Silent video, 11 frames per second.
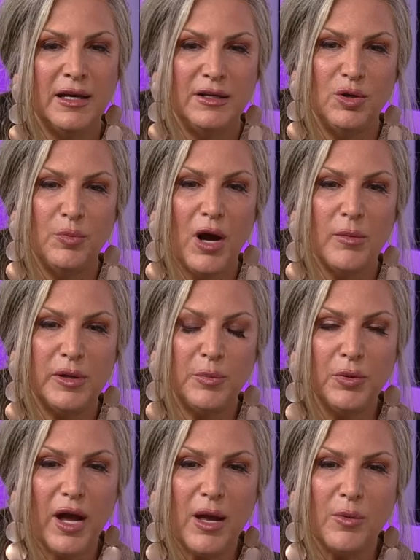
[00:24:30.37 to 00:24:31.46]
You probably
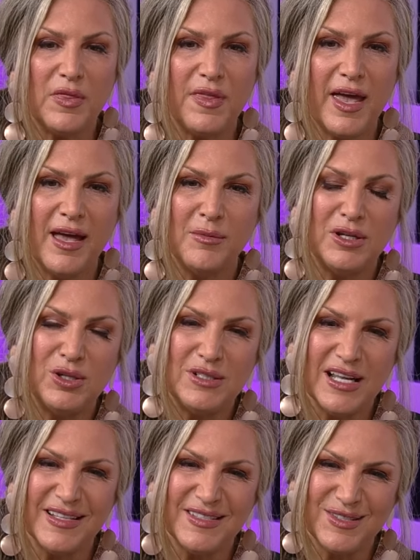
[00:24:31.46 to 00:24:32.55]
pray with them. Can you
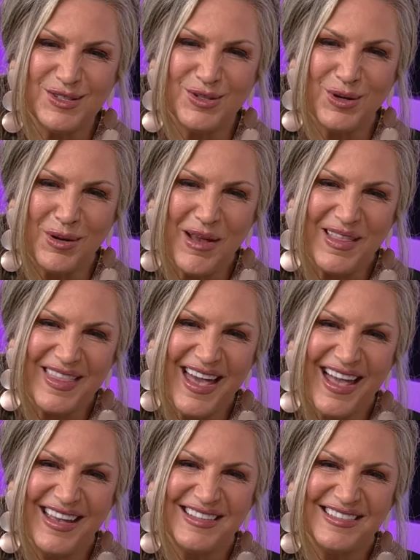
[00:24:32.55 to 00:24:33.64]
tell us a story about that?